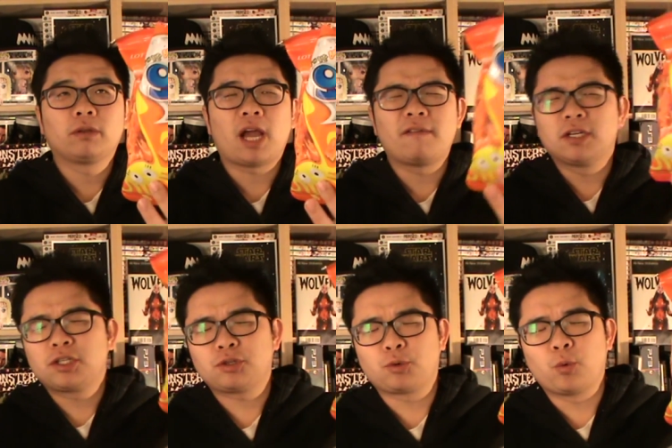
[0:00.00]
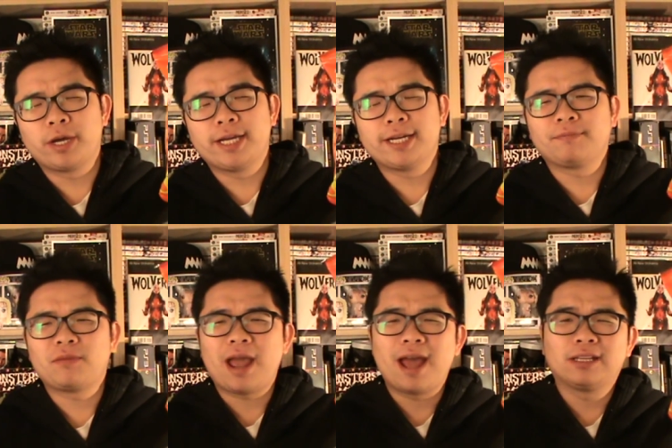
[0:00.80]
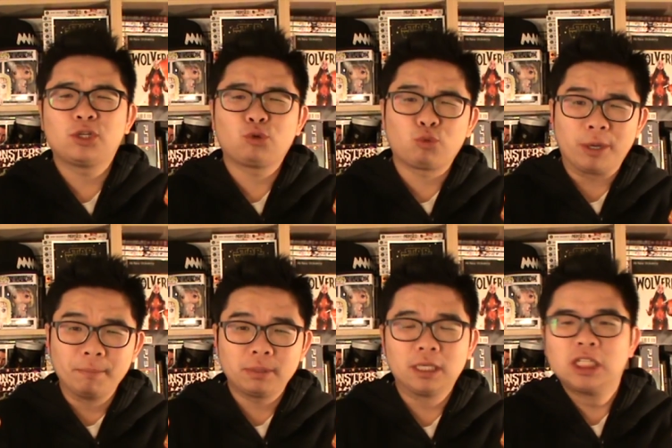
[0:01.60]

having squid and shrimp,